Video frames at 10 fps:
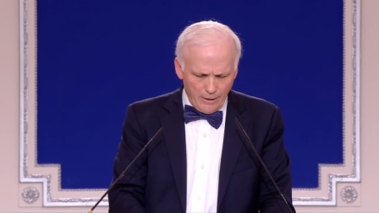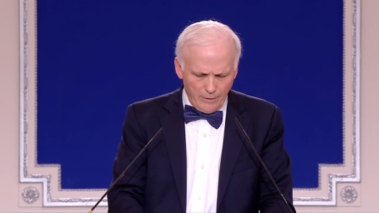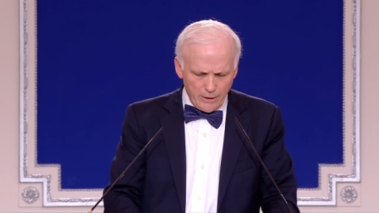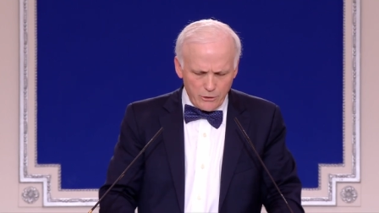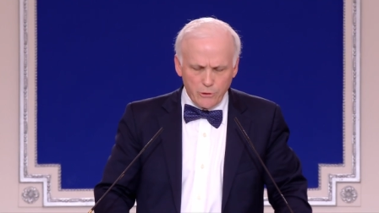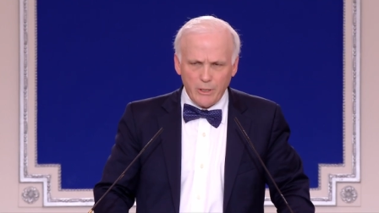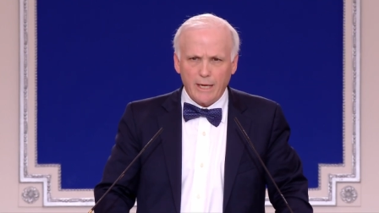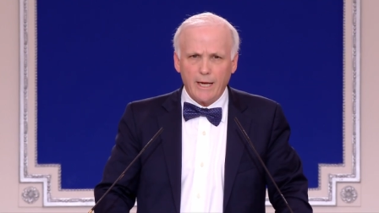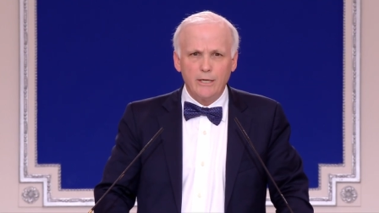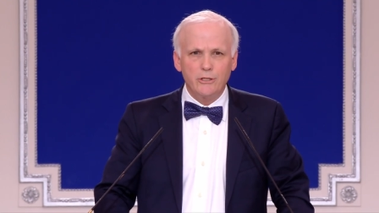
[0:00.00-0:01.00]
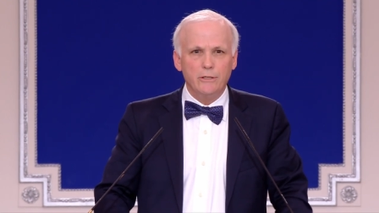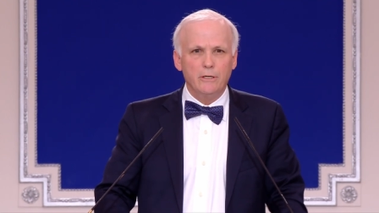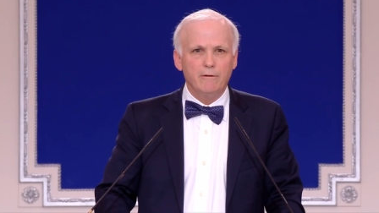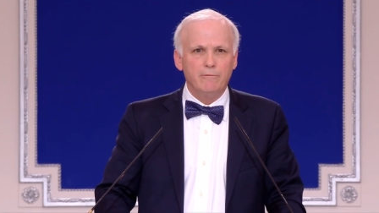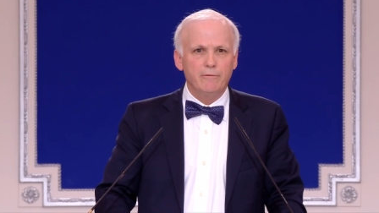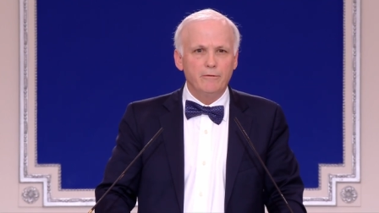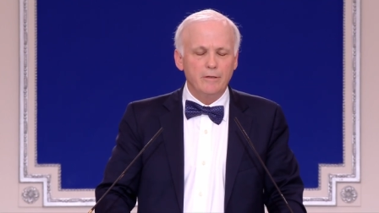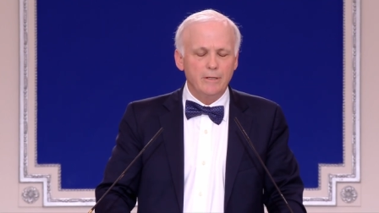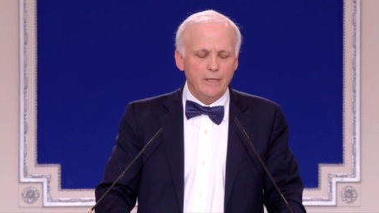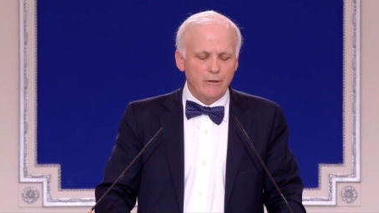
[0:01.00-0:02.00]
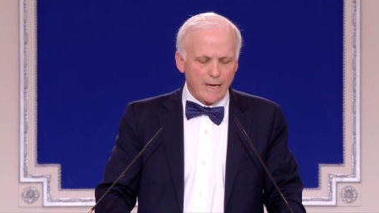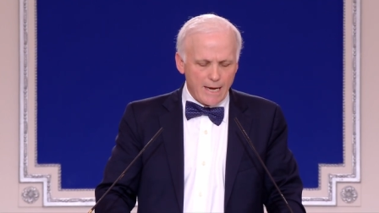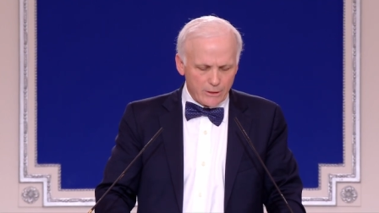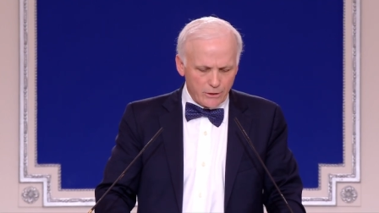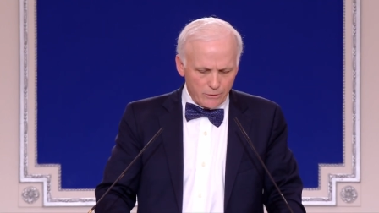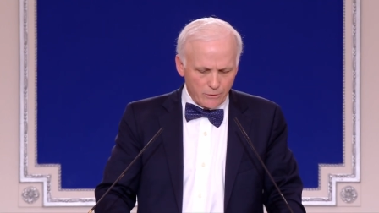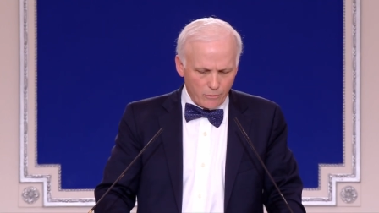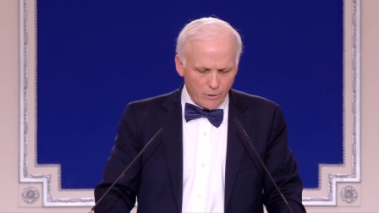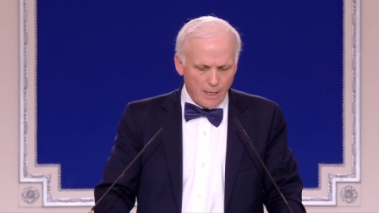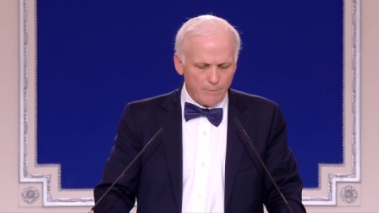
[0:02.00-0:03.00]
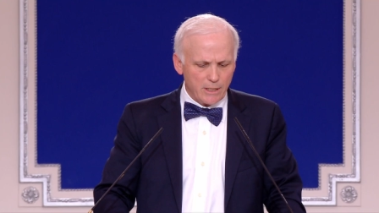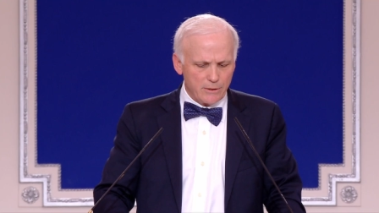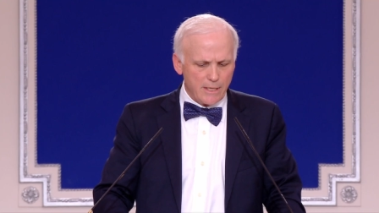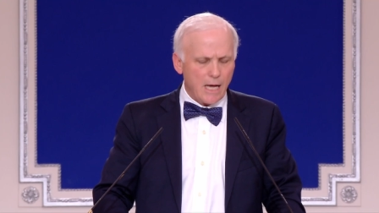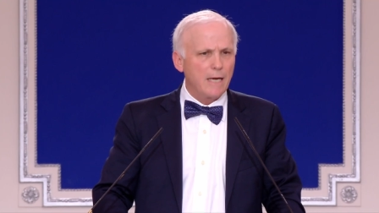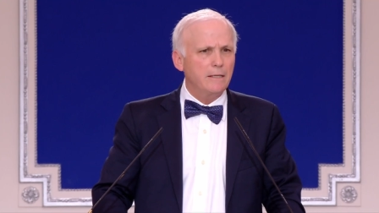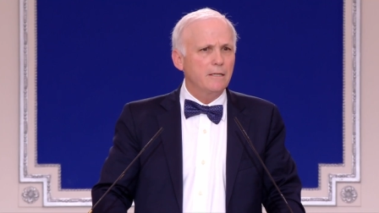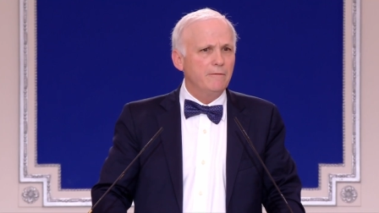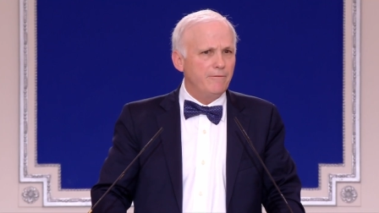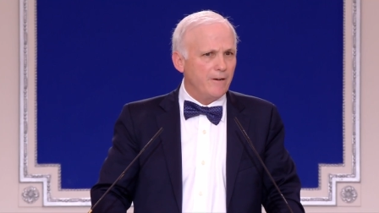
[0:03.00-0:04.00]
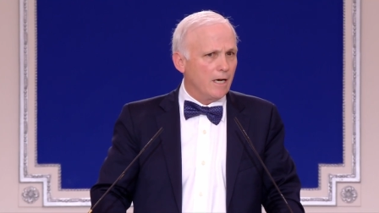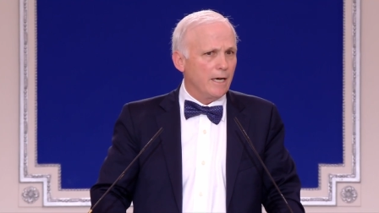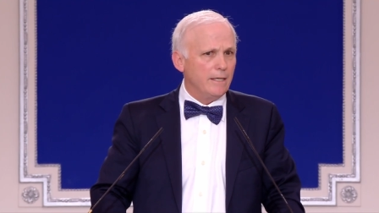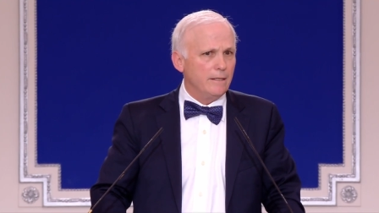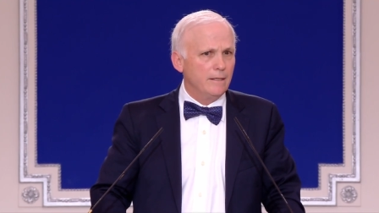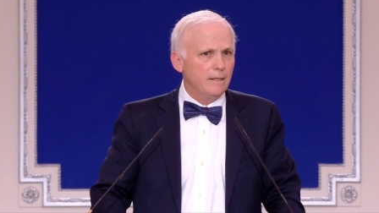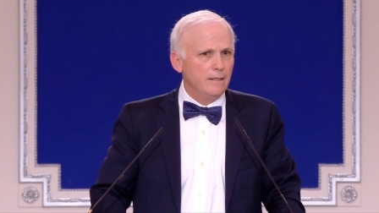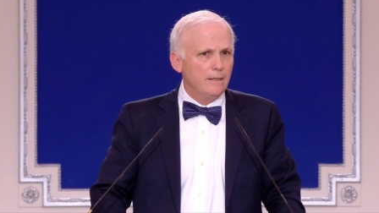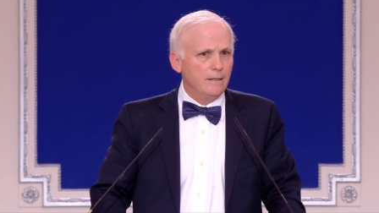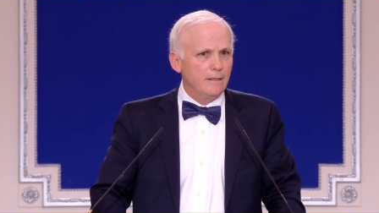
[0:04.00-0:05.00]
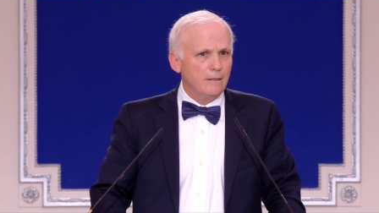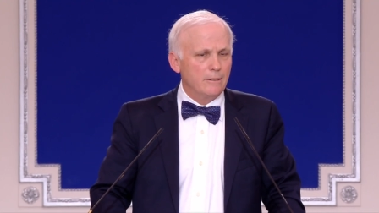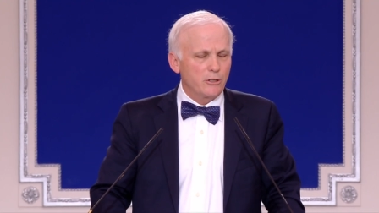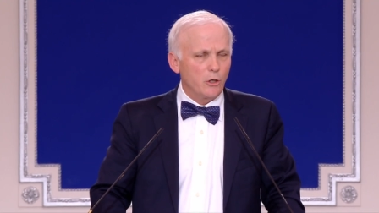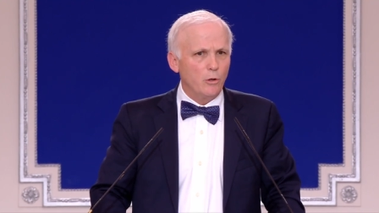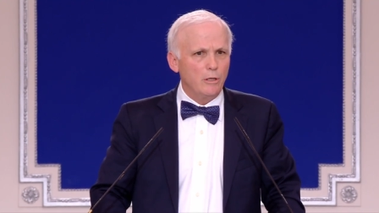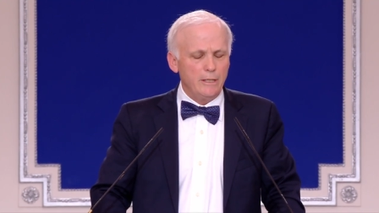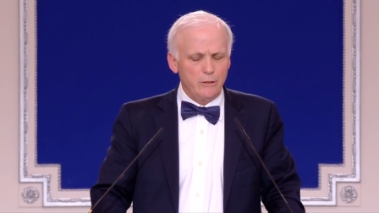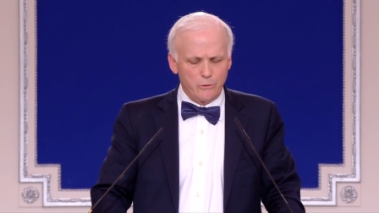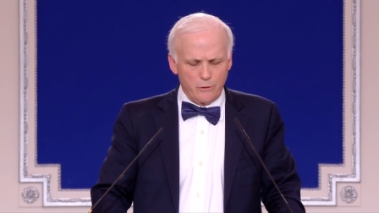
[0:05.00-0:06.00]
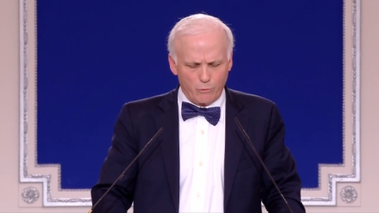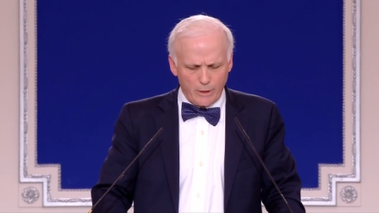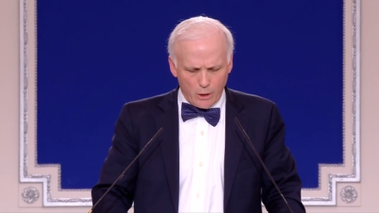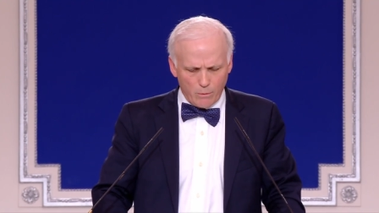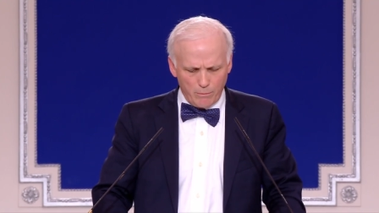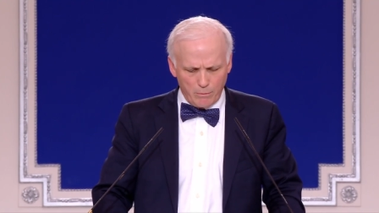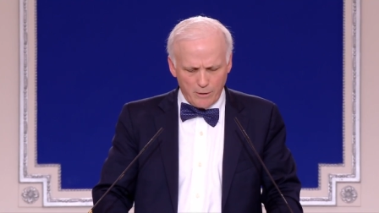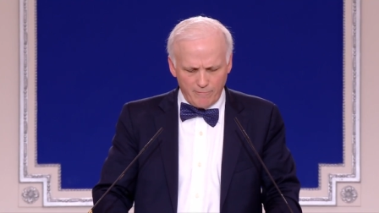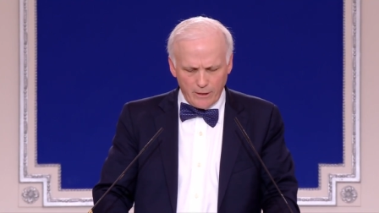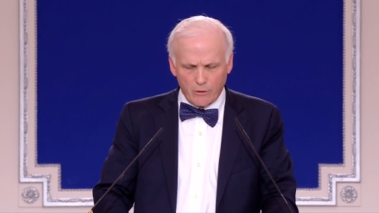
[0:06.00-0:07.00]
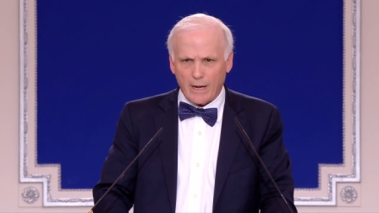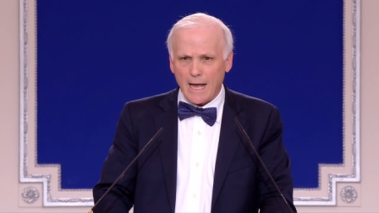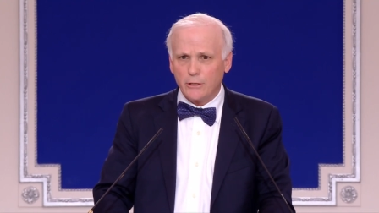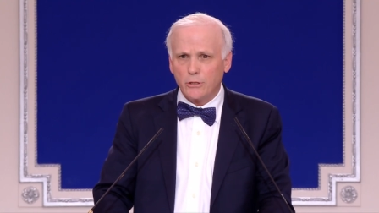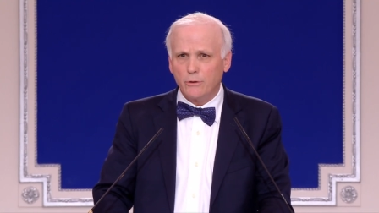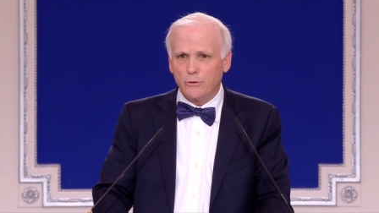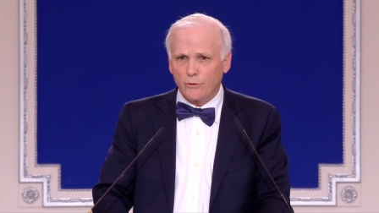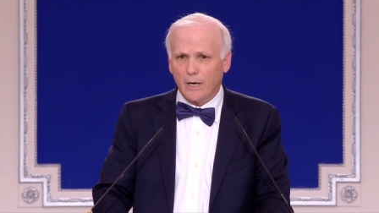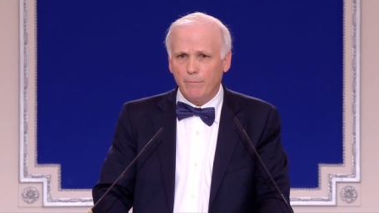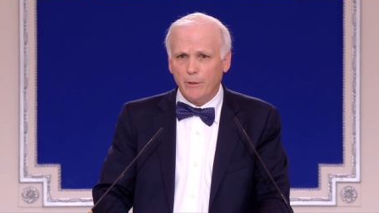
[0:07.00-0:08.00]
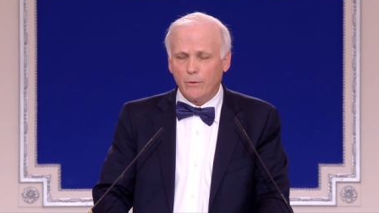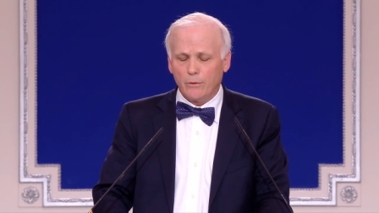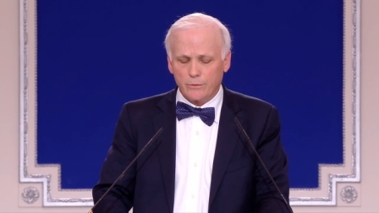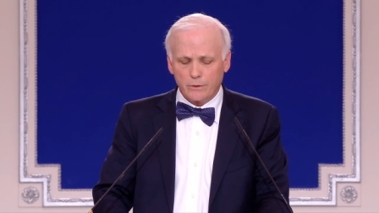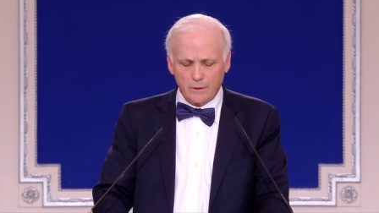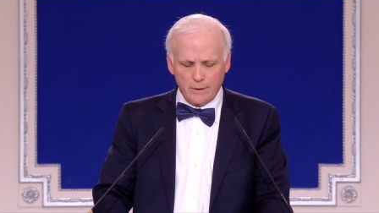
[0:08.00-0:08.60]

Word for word: the adjudication of international crimes is not confined solely to the realm of international tribunals.